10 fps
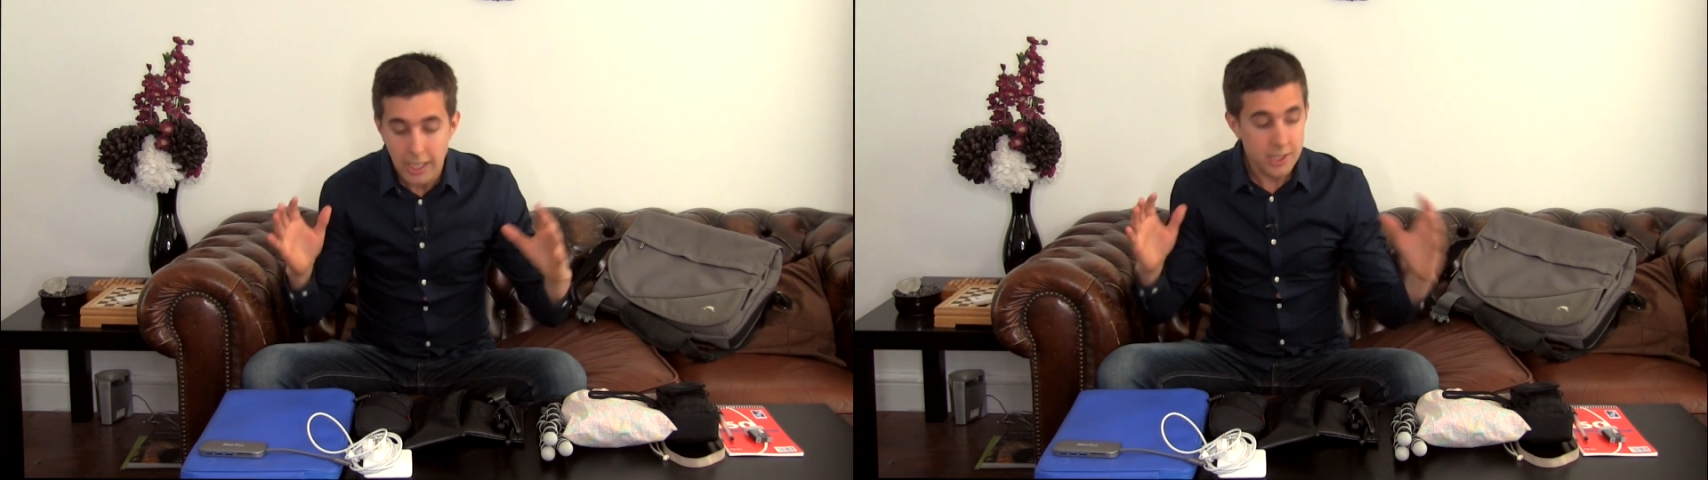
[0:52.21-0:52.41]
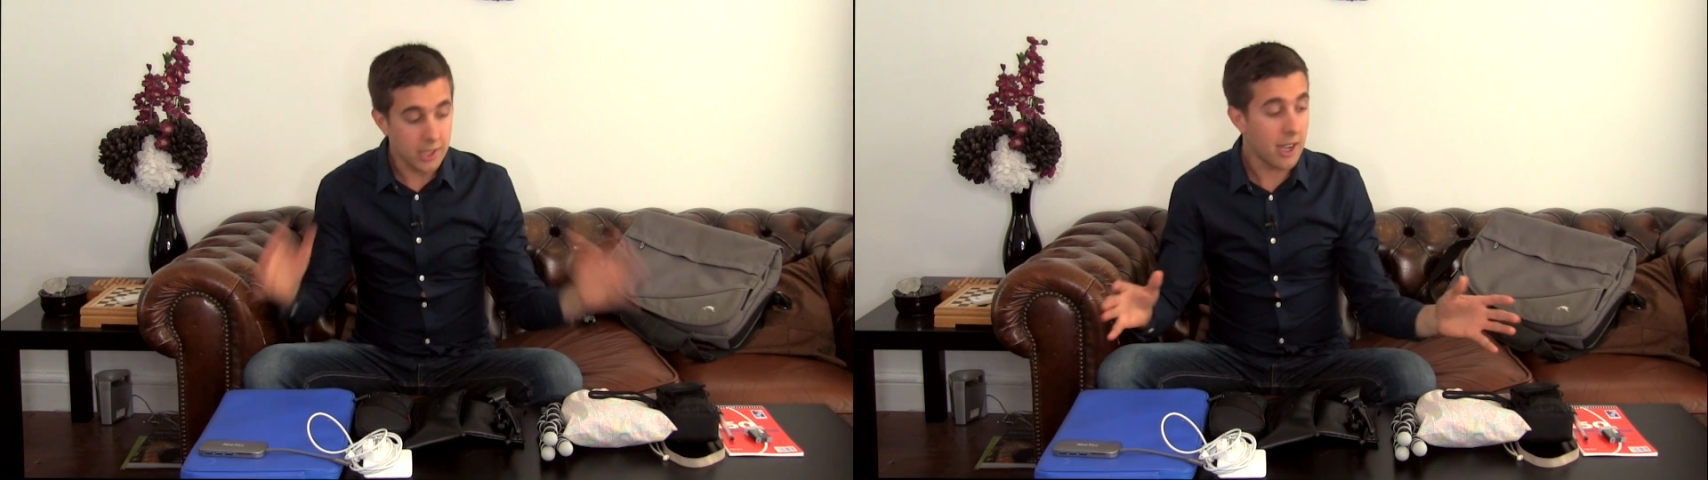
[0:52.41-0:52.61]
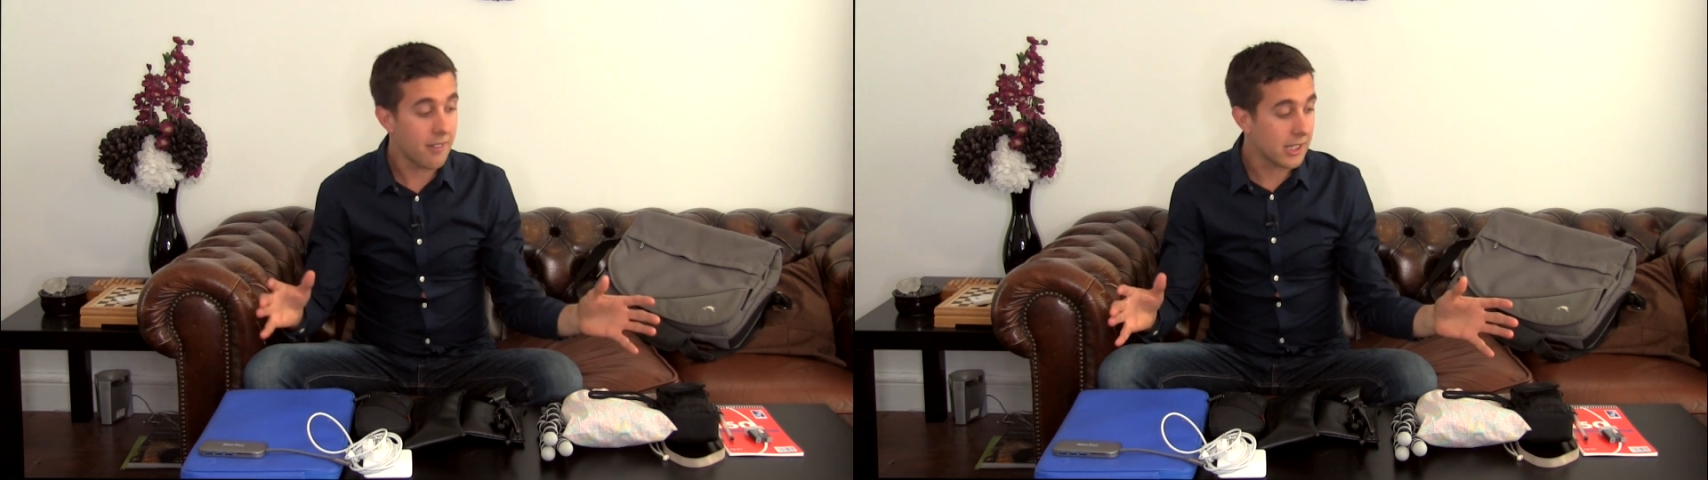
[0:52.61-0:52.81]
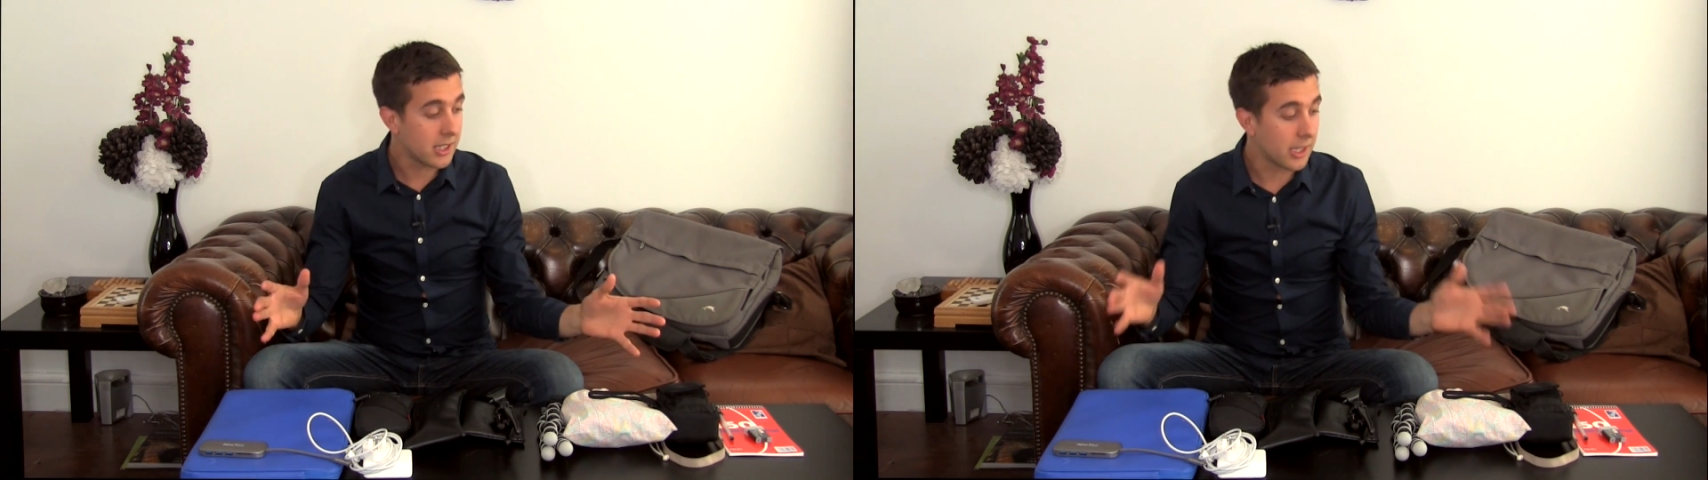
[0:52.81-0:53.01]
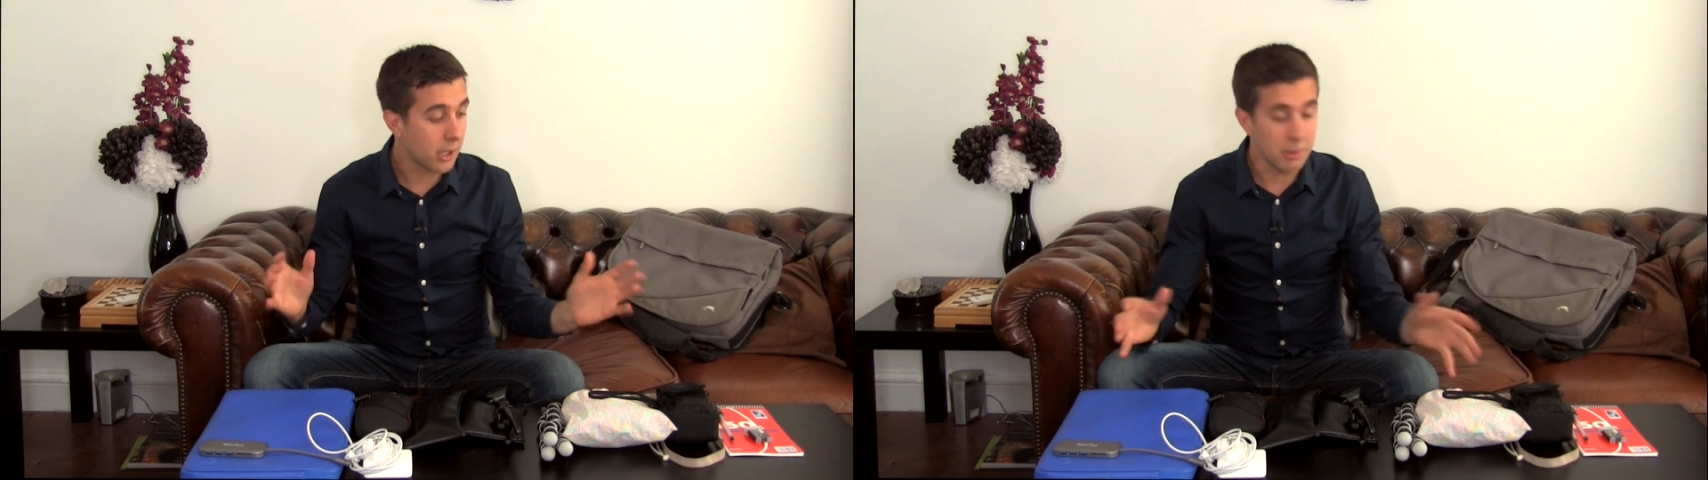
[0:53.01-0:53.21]
So now I've
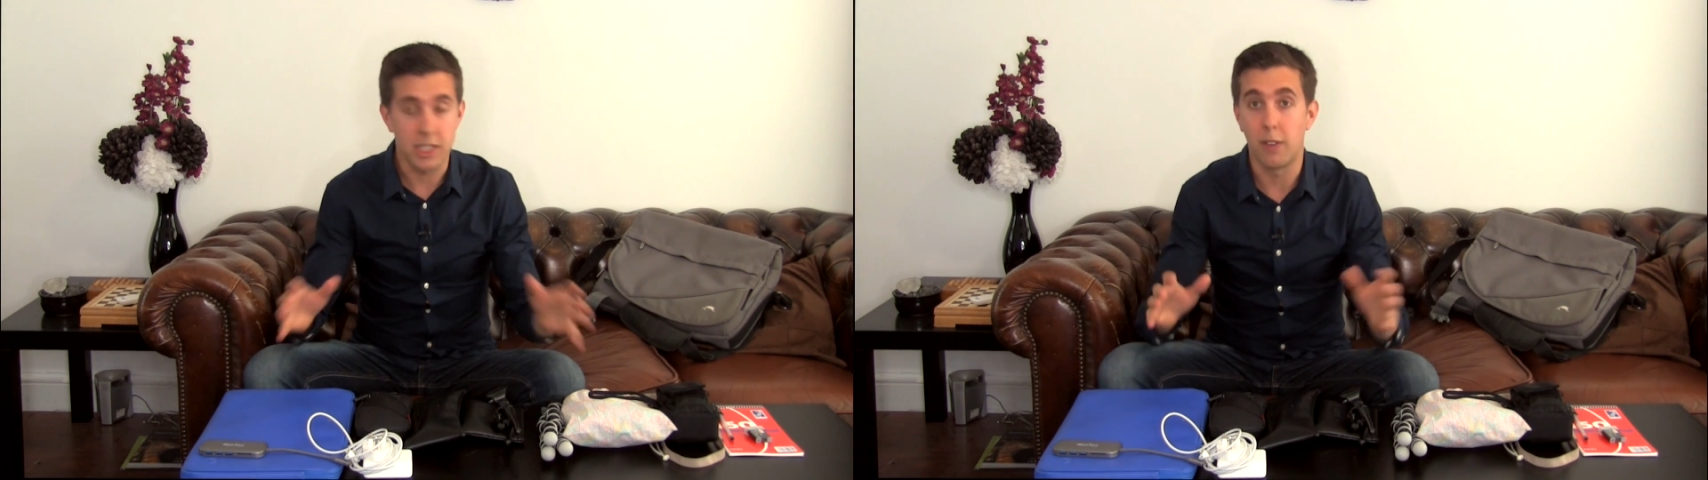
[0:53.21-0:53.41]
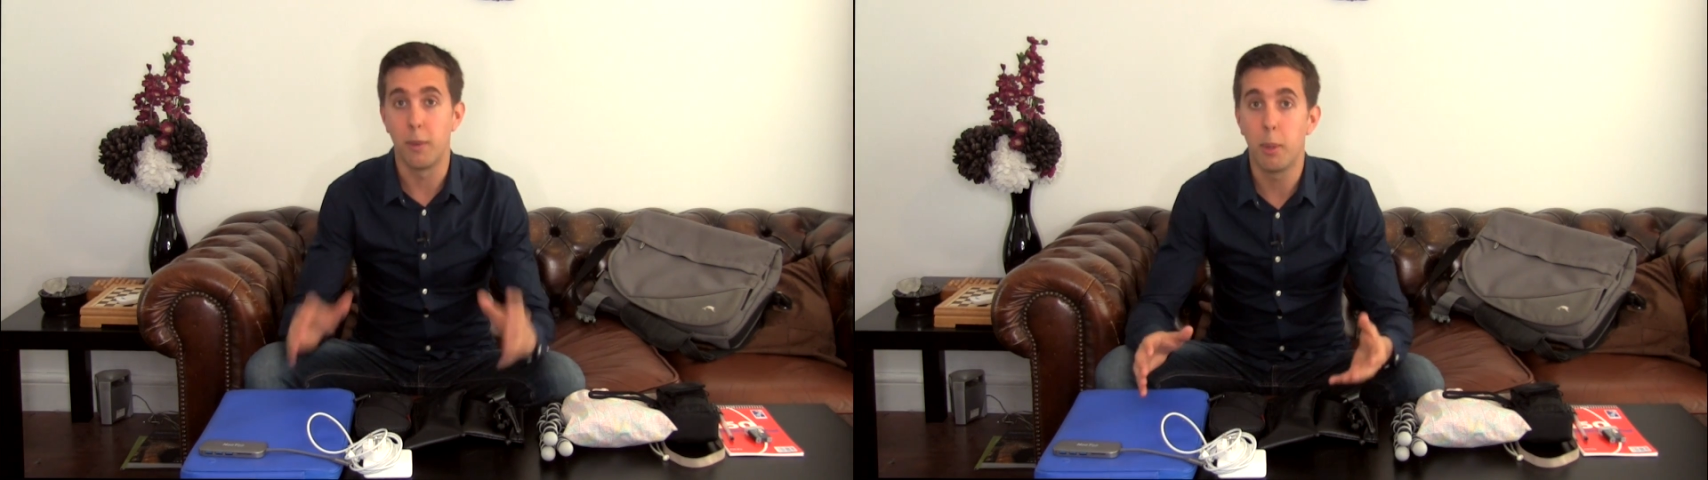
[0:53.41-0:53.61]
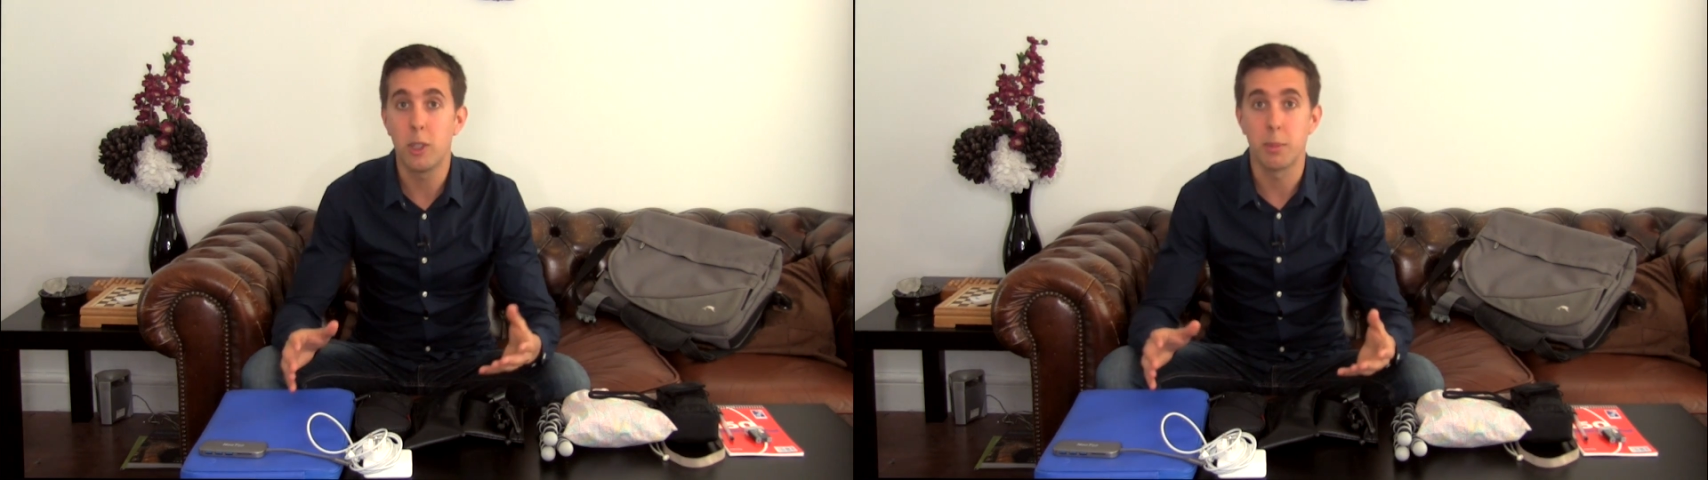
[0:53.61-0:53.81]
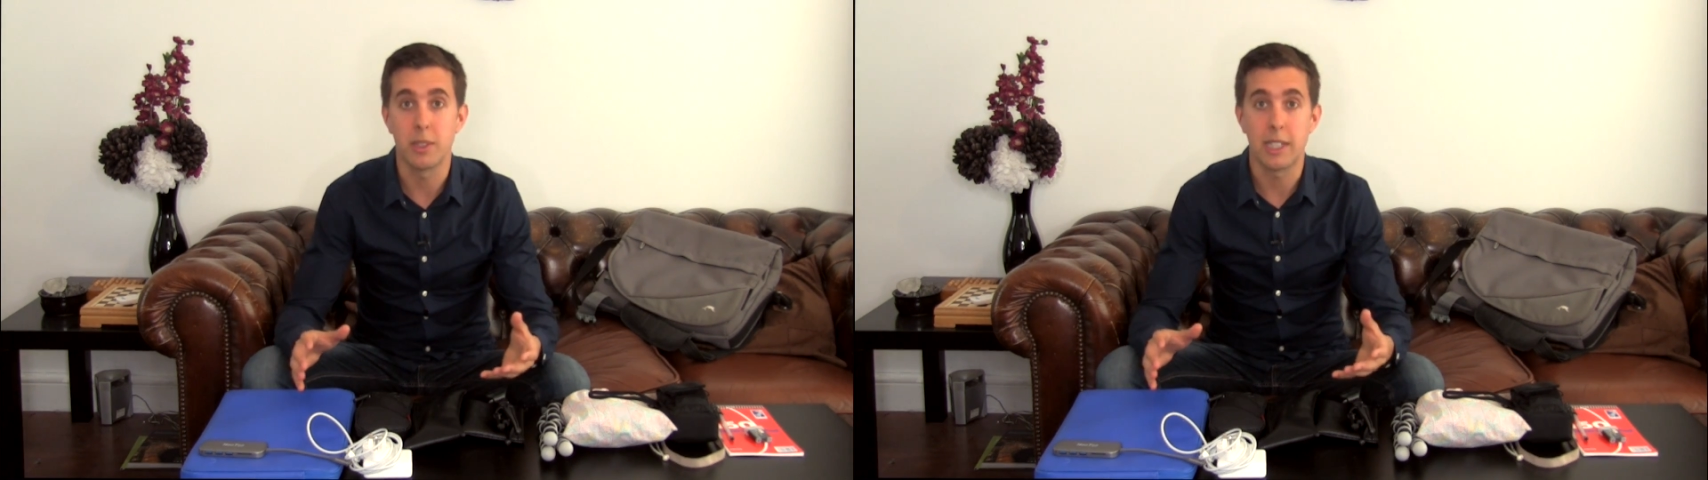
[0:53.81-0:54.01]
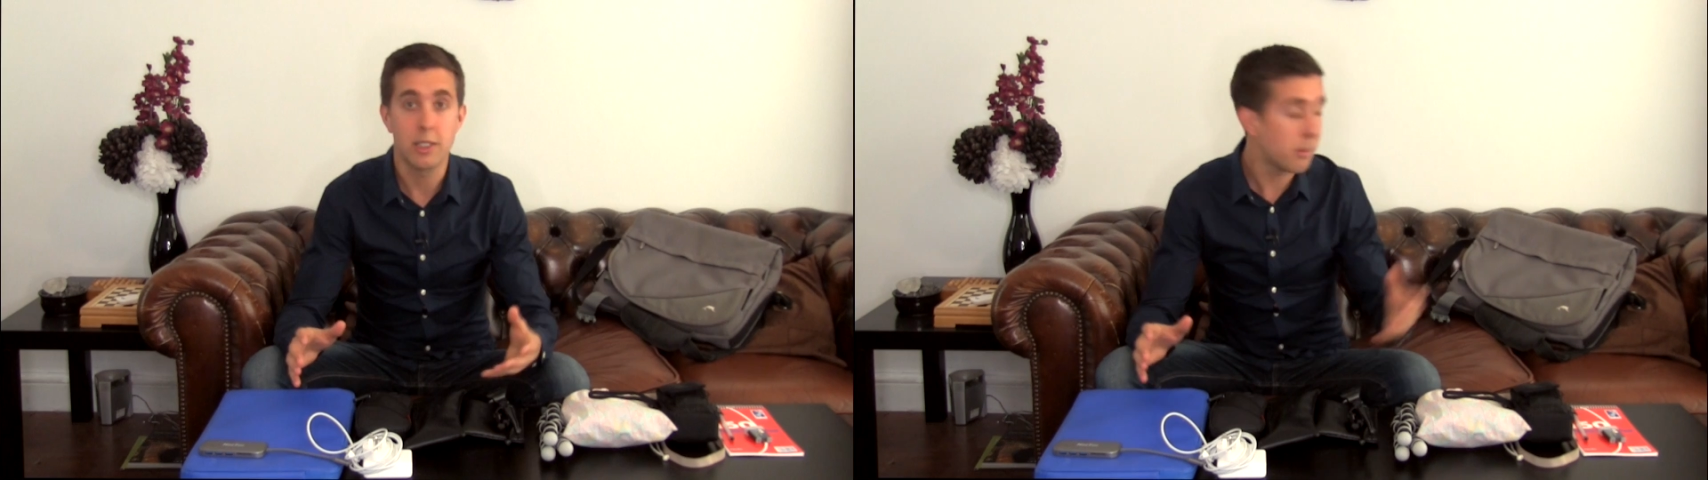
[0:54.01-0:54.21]
actually got myself a portable
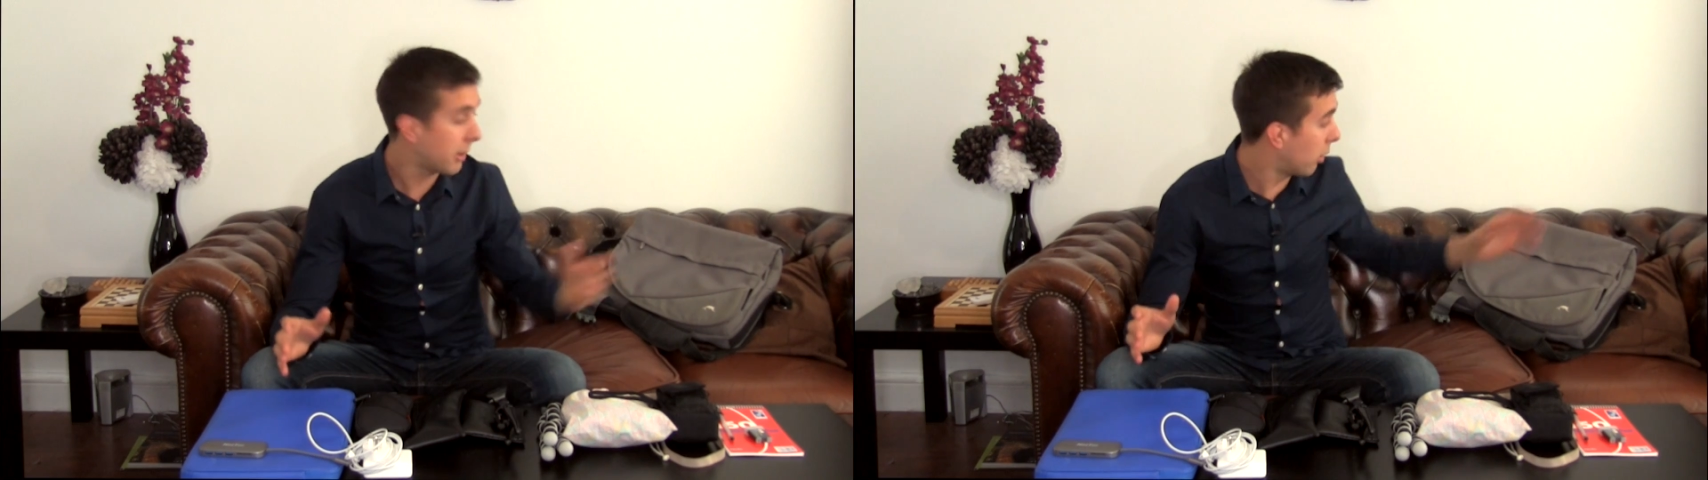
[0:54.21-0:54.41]
setup,